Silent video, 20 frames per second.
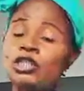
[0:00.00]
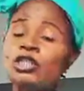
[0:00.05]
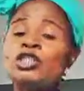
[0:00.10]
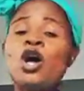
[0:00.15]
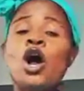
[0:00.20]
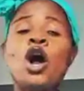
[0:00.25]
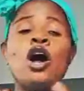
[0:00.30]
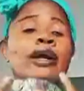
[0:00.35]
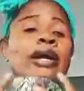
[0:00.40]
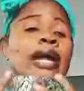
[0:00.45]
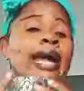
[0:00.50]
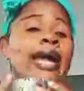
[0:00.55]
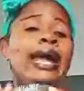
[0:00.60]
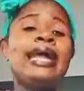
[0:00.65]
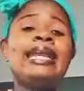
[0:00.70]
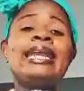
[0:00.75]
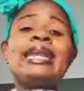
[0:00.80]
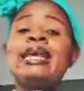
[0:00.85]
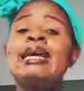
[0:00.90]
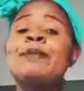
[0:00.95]
jug,
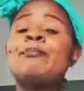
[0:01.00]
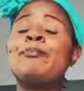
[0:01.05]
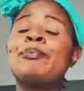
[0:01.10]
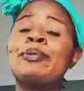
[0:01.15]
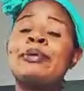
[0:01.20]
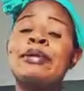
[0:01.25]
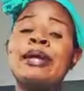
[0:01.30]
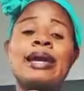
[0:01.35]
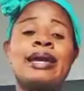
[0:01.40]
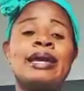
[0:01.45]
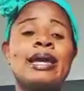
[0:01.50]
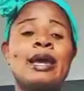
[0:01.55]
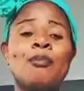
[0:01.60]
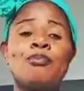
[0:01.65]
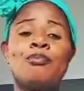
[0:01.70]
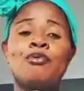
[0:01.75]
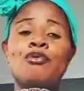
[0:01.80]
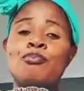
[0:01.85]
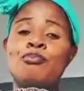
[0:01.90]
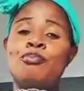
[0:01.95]
any
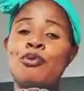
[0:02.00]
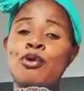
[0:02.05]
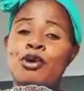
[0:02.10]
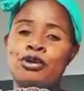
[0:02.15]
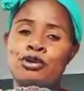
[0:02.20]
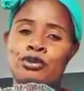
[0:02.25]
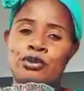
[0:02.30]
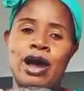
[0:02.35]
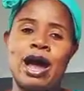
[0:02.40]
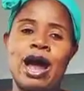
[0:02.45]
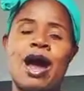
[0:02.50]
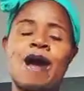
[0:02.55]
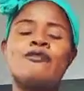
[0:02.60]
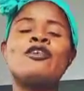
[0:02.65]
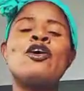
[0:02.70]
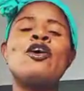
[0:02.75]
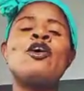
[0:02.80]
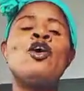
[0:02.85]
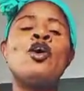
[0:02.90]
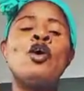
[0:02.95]
breakable bowl you
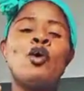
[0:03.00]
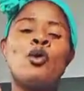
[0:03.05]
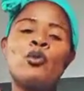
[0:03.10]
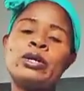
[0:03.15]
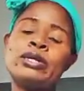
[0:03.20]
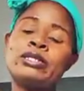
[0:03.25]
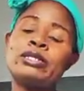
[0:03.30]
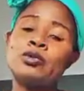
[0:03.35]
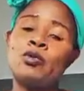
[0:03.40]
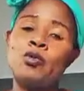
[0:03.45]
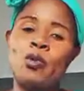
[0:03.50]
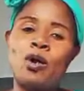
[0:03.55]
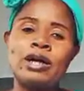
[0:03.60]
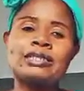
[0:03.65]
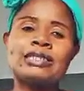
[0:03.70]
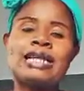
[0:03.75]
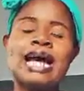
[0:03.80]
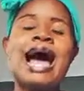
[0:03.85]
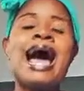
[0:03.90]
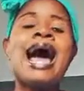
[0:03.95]
have, with
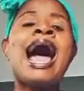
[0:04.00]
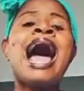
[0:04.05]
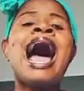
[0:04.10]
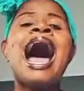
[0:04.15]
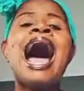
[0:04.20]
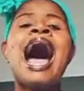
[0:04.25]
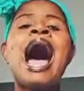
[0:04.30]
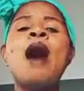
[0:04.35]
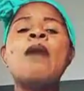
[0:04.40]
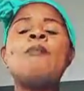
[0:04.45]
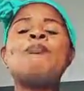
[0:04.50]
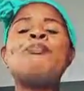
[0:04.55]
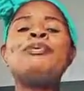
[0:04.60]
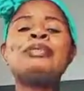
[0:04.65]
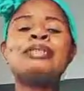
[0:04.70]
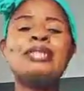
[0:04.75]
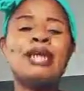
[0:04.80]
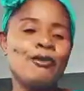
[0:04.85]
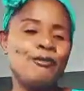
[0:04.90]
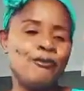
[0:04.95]
water and
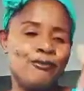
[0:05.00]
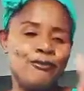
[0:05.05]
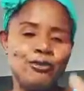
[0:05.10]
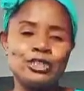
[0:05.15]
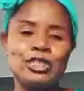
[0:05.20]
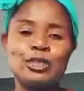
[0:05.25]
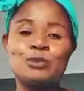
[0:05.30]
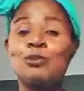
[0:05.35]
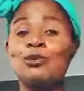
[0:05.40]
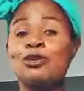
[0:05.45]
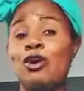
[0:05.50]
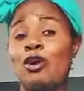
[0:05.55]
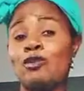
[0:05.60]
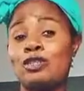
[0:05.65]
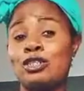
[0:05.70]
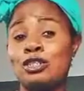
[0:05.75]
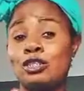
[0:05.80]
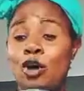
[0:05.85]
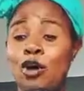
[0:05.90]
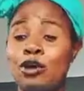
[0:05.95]
put a full spoon of
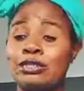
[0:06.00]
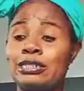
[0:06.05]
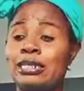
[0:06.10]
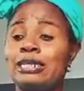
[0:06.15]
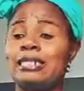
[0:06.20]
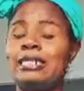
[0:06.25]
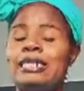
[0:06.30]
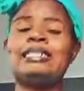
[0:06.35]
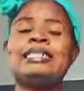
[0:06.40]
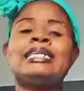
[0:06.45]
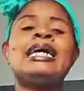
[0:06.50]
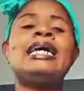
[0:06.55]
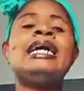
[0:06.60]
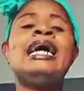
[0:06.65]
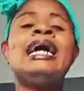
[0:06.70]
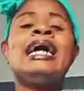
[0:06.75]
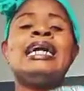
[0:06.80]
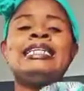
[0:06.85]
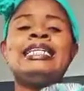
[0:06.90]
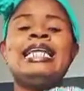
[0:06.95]
salt in it.
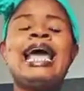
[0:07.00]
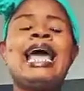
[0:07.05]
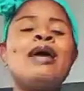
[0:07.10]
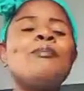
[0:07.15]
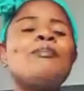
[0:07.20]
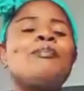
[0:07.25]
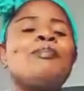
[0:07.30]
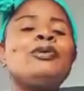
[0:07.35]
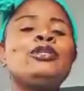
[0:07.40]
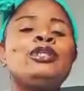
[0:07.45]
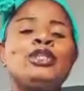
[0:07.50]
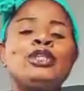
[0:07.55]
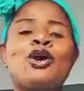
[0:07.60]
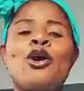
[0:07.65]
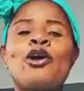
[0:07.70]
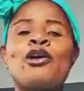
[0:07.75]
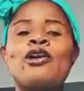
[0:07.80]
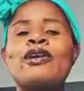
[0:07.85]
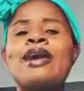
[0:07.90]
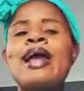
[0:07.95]
Then put
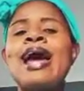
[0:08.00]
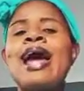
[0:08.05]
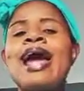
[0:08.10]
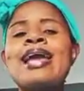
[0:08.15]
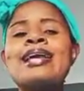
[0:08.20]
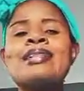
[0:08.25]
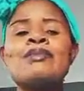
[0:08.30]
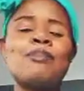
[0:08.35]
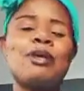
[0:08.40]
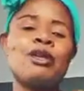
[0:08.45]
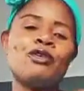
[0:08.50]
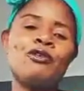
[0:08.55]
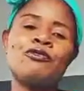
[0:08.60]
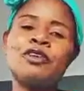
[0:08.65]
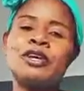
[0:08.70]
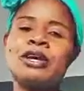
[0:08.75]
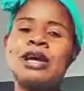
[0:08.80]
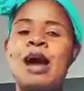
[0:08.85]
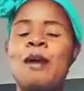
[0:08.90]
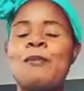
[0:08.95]
your right middle
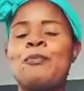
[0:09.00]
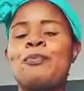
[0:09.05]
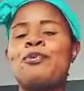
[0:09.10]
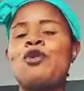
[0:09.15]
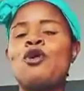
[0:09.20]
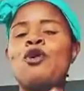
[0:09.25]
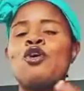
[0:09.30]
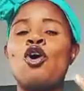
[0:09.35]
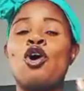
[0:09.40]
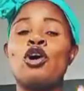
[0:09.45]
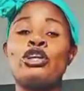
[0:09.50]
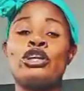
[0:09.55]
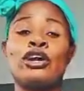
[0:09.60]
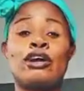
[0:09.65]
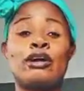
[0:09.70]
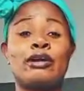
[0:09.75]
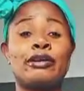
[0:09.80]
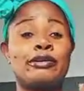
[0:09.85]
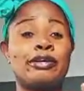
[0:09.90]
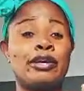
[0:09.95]
finger and pray God, the
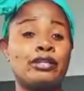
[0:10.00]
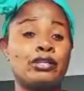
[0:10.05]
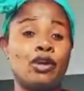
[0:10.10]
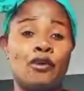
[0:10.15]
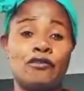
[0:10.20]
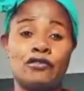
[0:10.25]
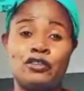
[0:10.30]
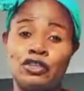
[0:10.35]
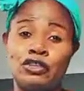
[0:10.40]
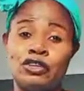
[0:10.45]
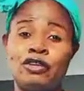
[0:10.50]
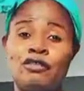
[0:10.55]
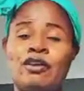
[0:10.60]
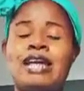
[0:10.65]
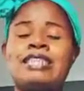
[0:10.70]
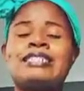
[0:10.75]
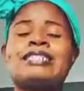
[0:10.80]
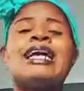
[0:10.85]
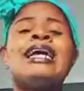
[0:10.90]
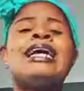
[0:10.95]
creator of the
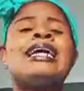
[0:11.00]
universe,